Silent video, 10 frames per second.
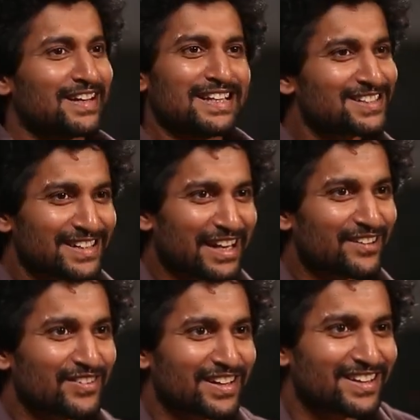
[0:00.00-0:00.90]
he's a
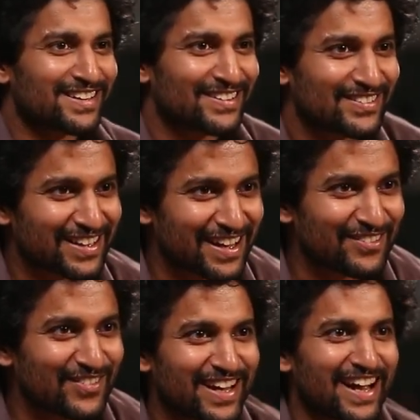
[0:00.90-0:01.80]
terrific
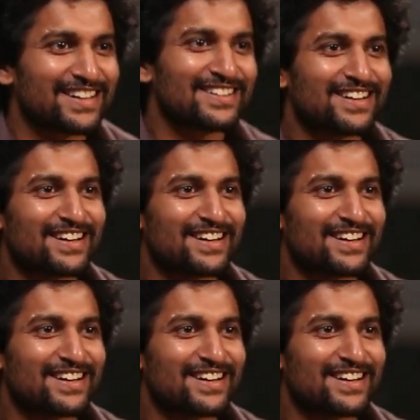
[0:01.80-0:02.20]
actor.